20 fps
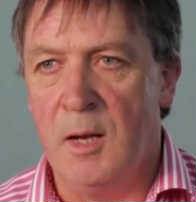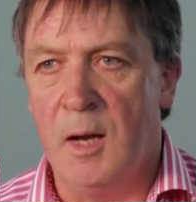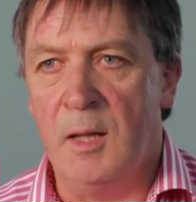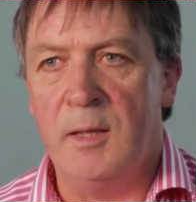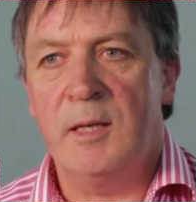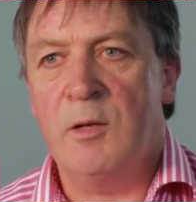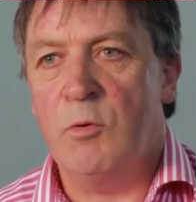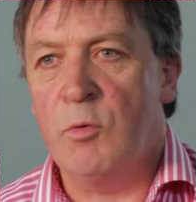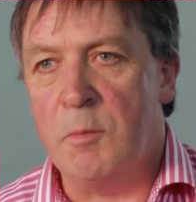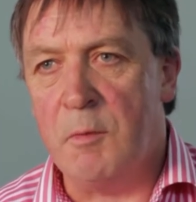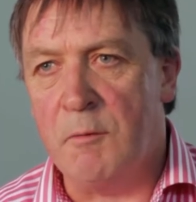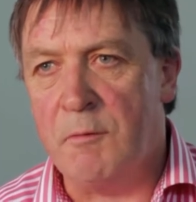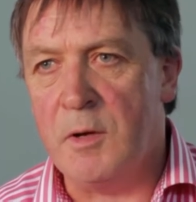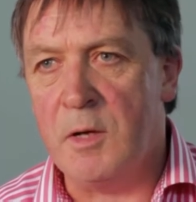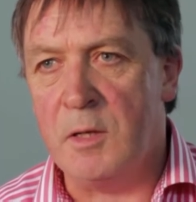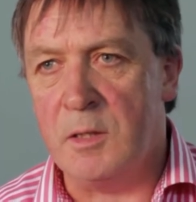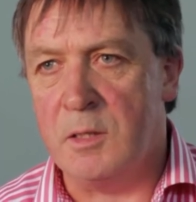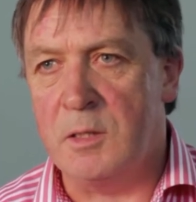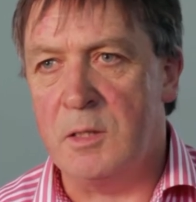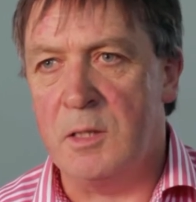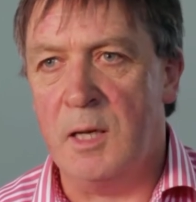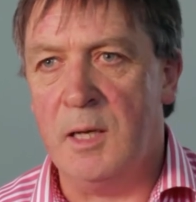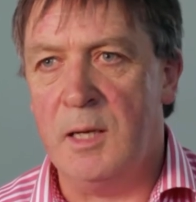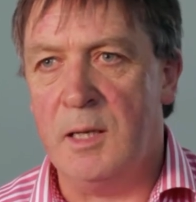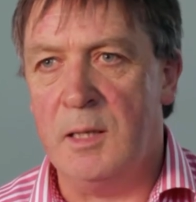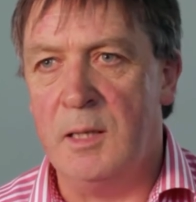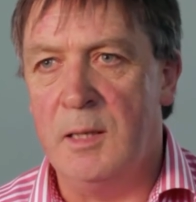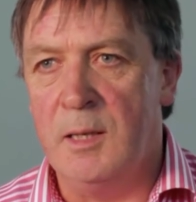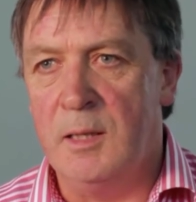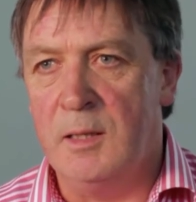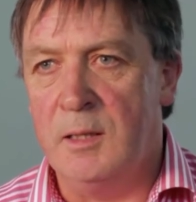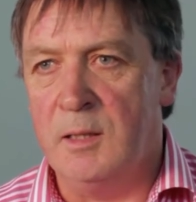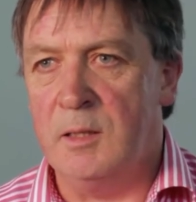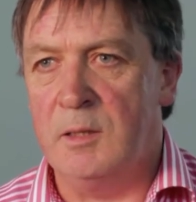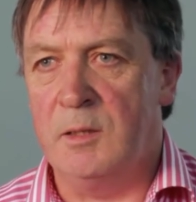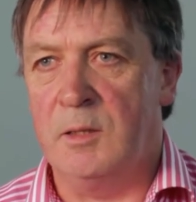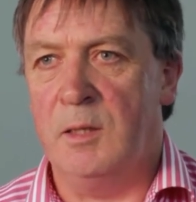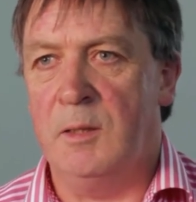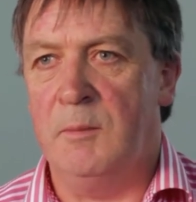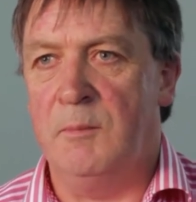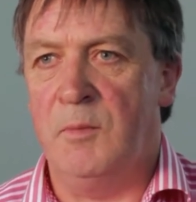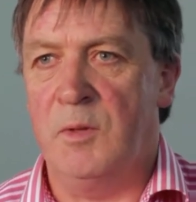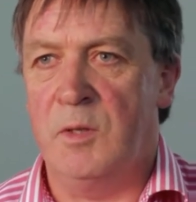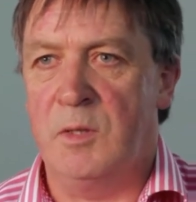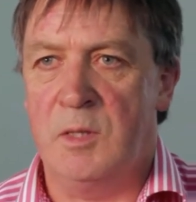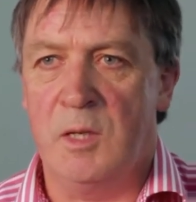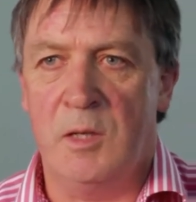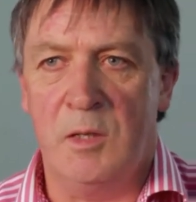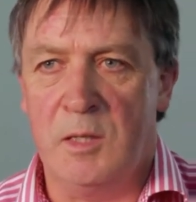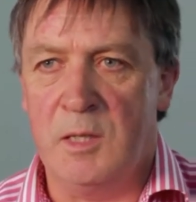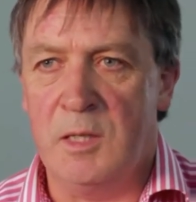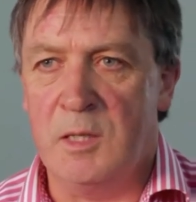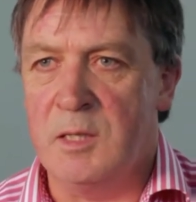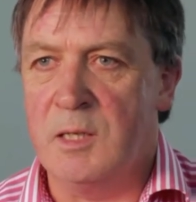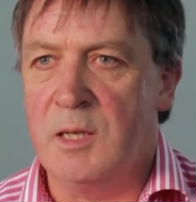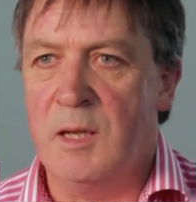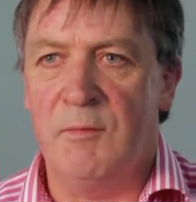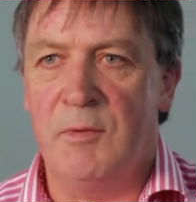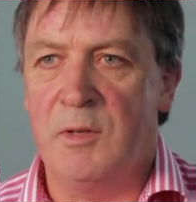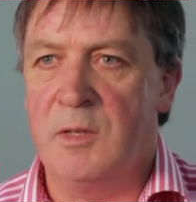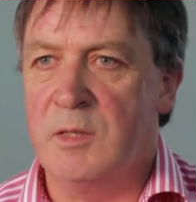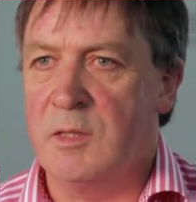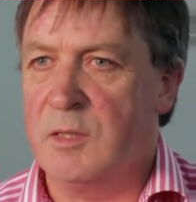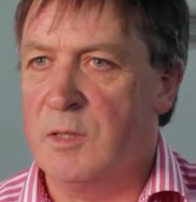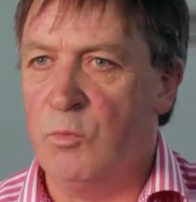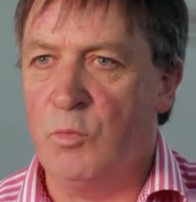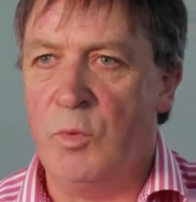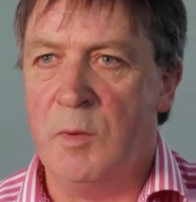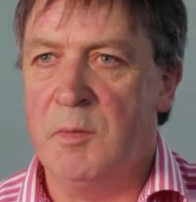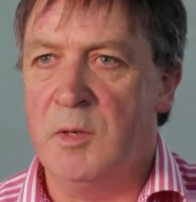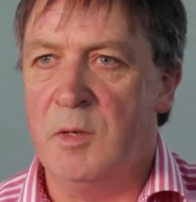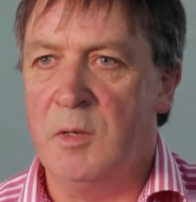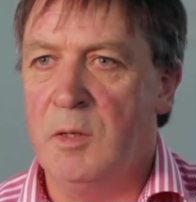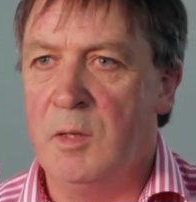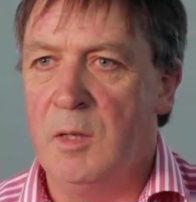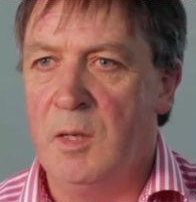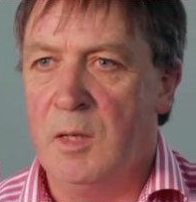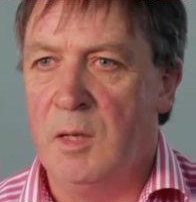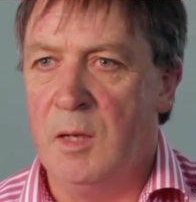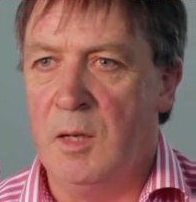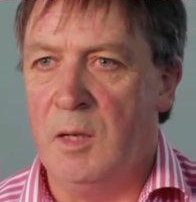I think it would be fair to say that there certainly isn't evidence that women